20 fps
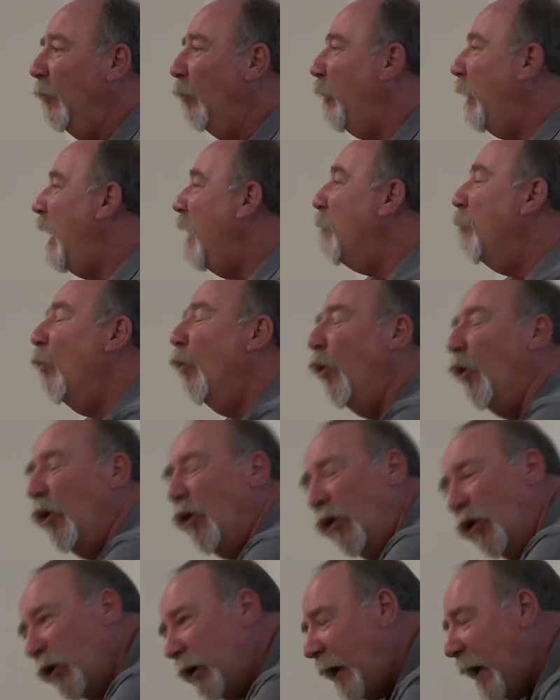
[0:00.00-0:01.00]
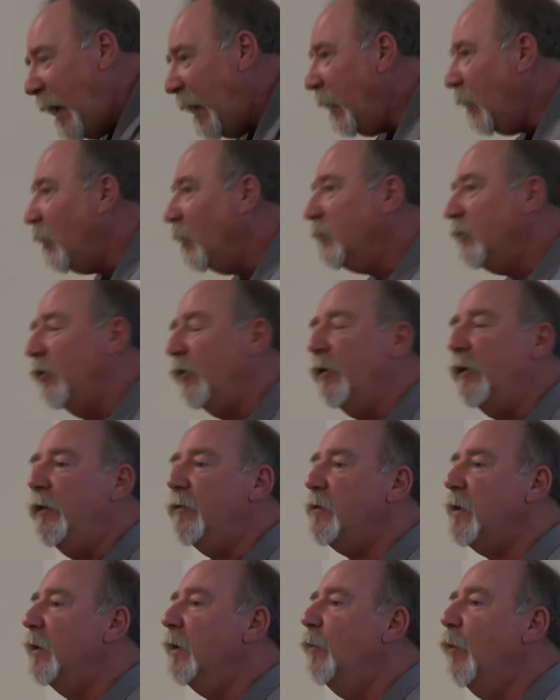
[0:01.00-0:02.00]
We have more organic
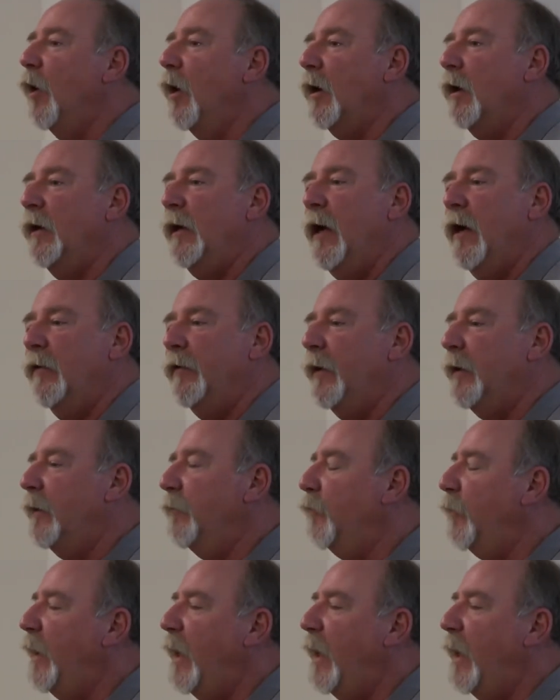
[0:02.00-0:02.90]
alternatives on the market now than